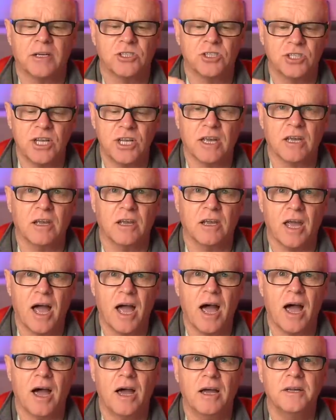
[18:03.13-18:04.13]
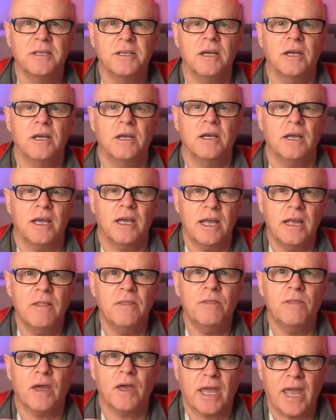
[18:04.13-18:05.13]
a second card
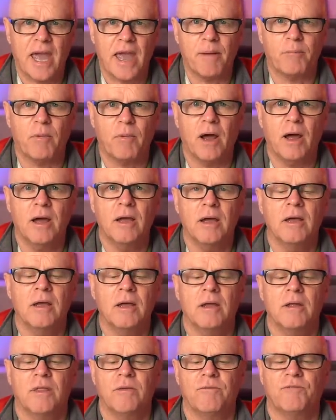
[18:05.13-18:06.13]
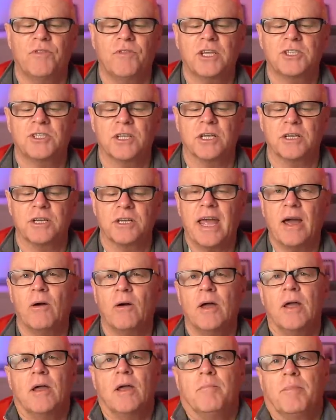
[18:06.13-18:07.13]
in the camera that fixed it.
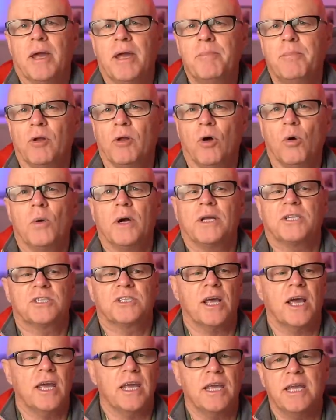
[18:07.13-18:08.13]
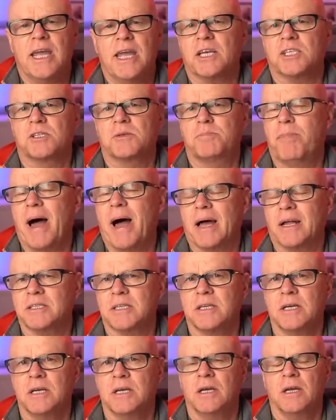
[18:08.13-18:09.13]
Now, people always say, yes,
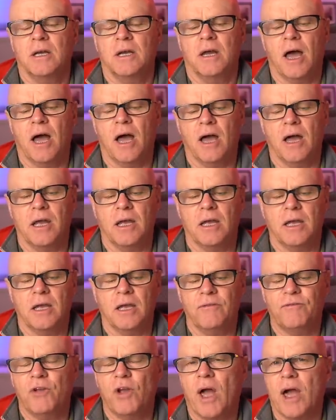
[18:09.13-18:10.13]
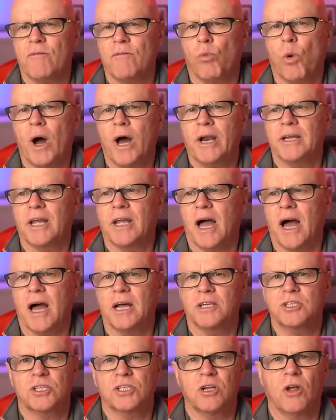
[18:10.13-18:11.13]
but if you have one
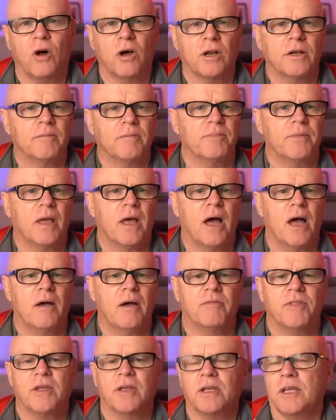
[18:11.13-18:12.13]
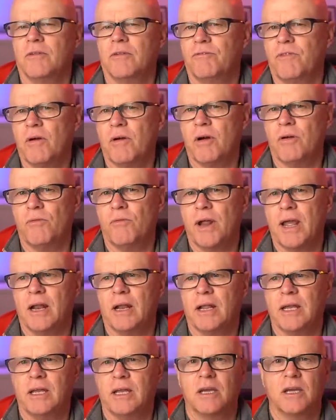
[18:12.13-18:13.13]
card slot, that you very
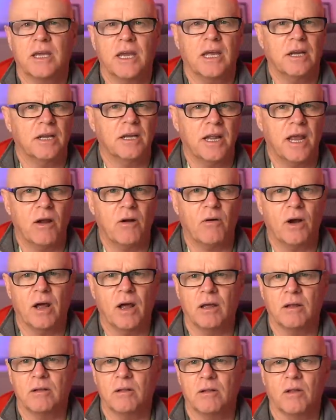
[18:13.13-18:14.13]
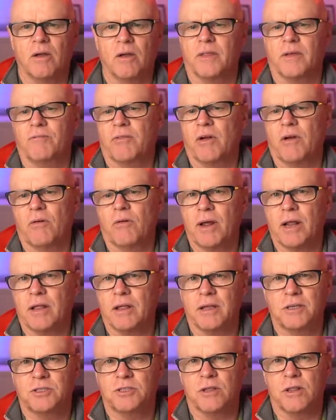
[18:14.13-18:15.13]
rarely can get an error, like they very
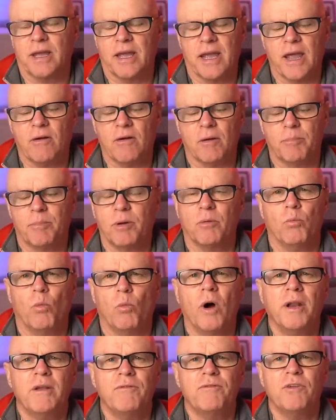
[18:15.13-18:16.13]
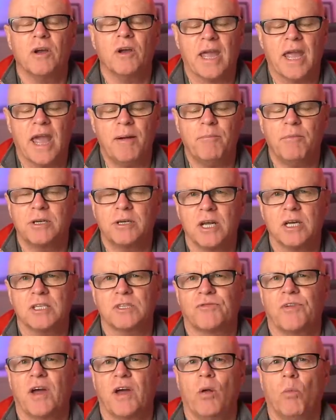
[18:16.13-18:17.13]
rarely do they error. But what if your camera
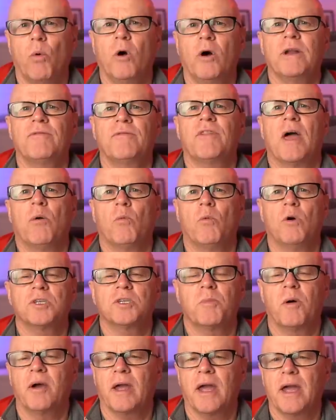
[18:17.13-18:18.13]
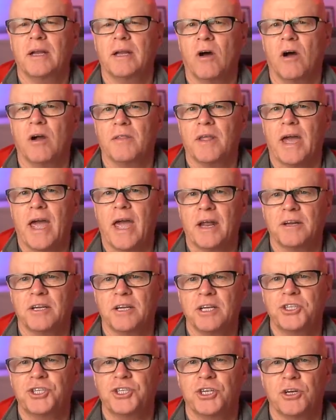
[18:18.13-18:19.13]
does fail? What if that was my A9 that had
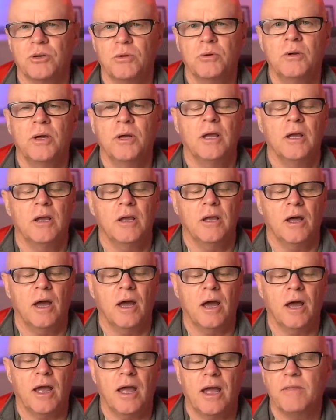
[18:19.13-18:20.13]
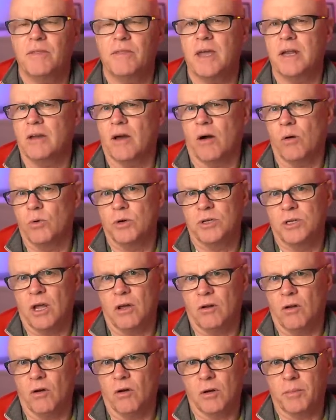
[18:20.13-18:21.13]
an issue, and then I would
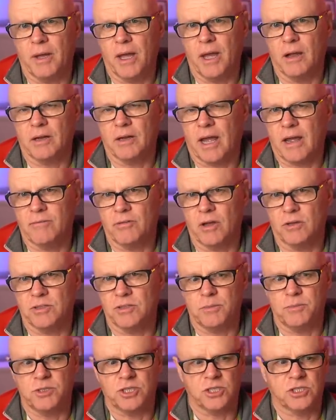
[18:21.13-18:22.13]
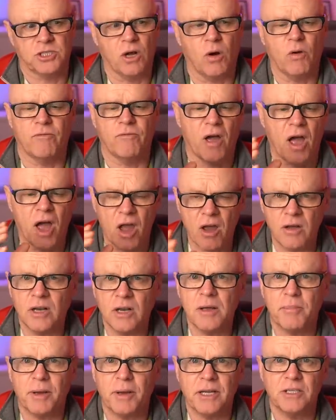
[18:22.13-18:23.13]
no longer be able to have those images? So I've
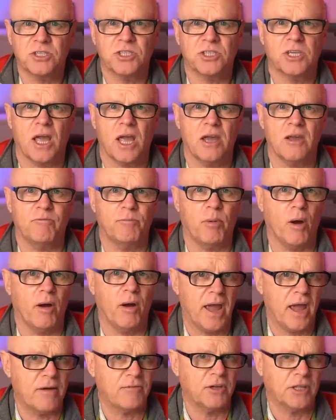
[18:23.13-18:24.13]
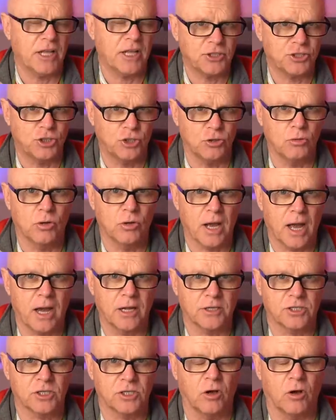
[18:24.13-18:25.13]
only been saved by having that dual
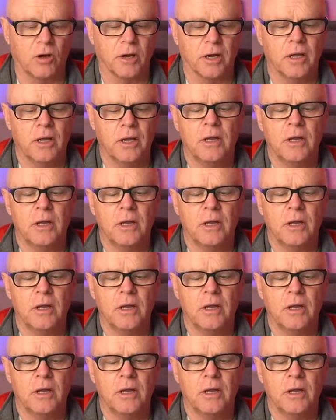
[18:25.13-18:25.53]
card slot.